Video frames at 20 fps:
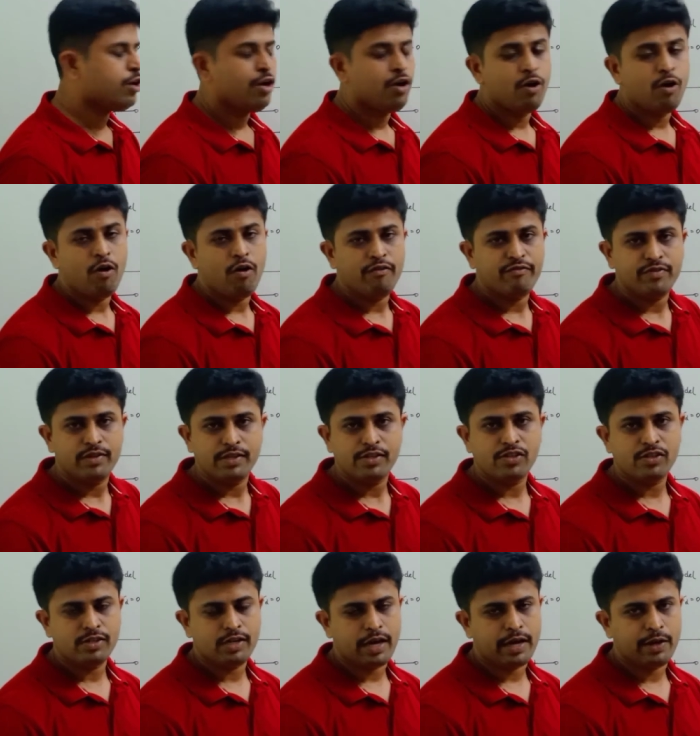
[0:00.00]
of
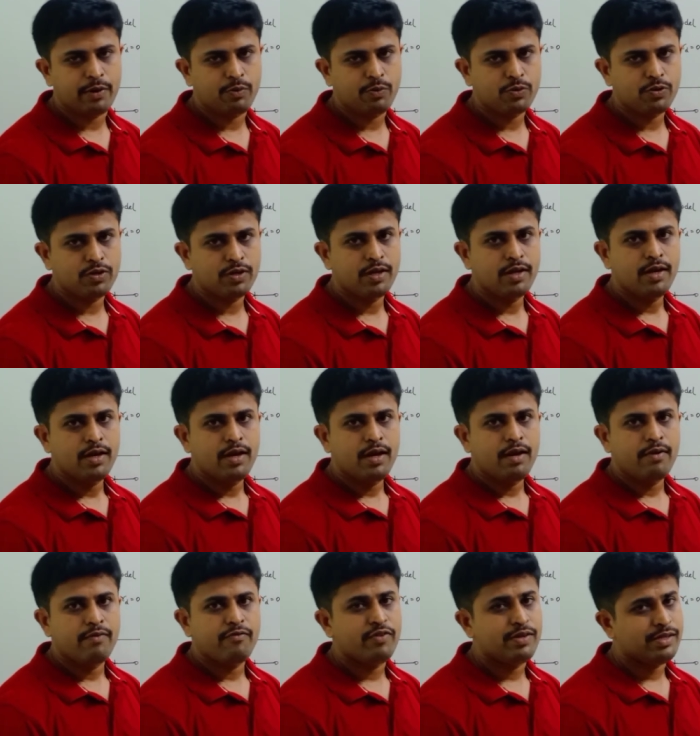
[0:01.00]
this diode,
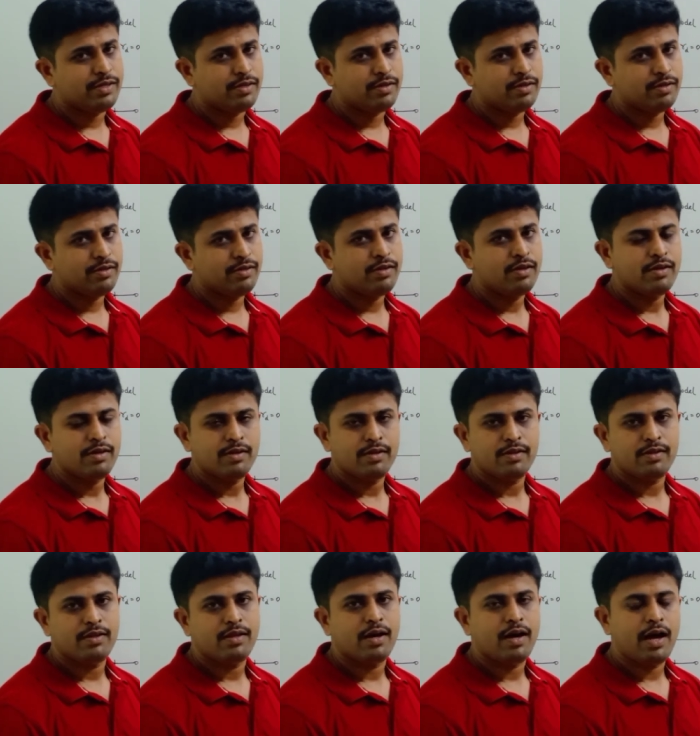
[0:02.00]
which is
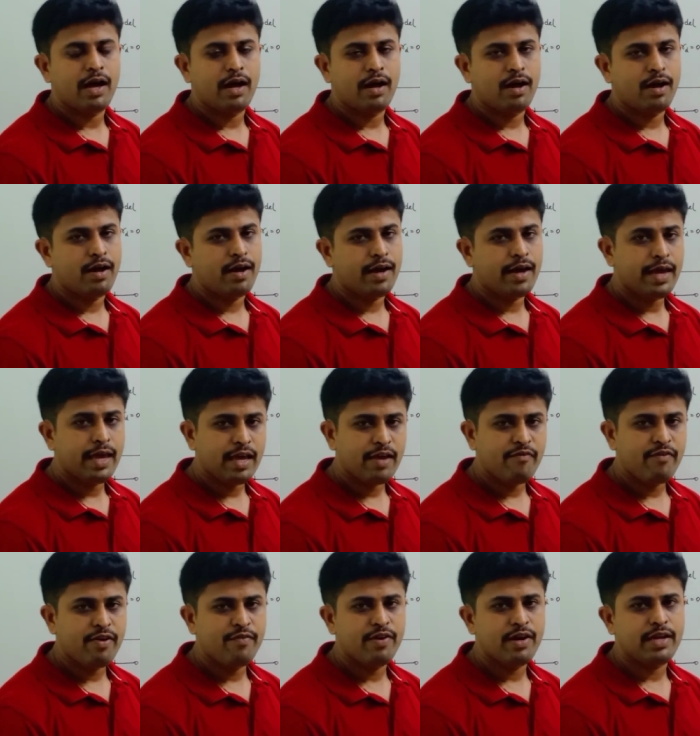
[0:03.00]
the
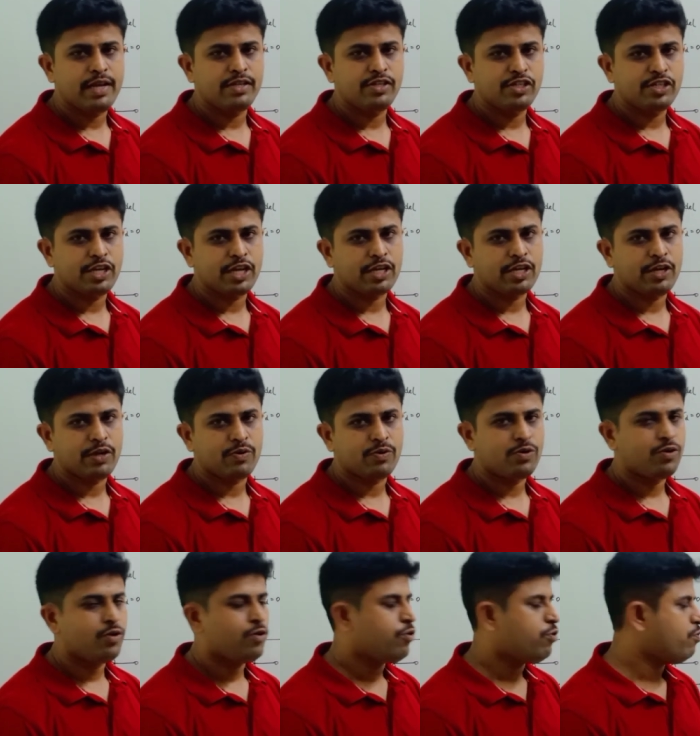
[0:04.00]
equivalent circuit
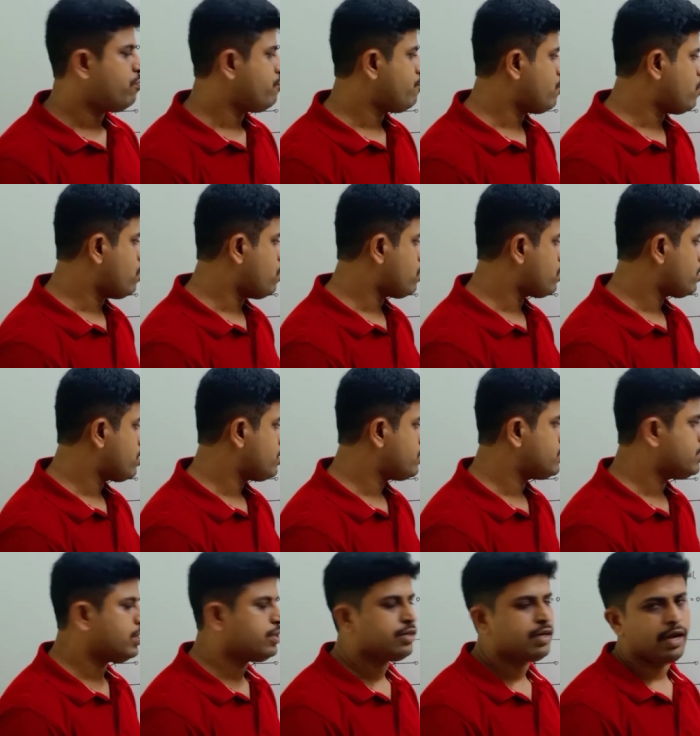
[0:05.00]
for
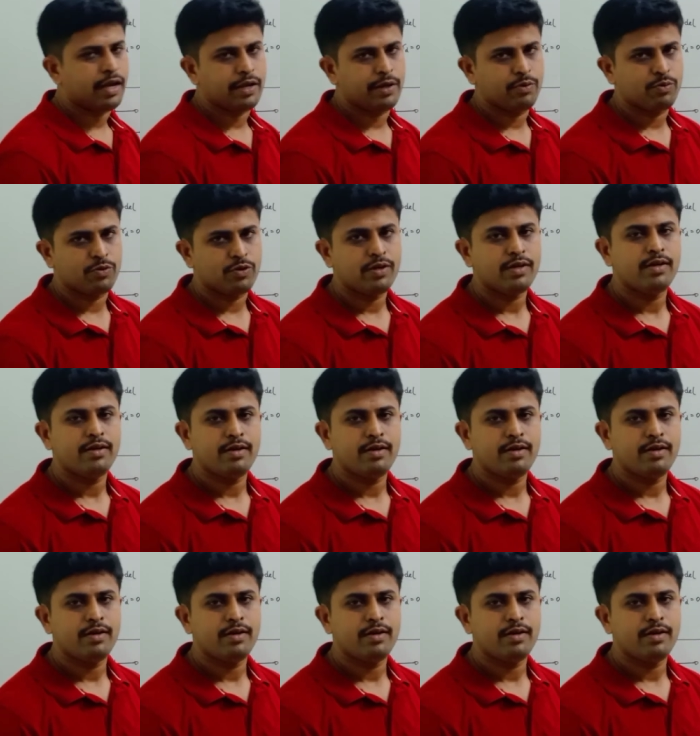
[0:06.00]
the diode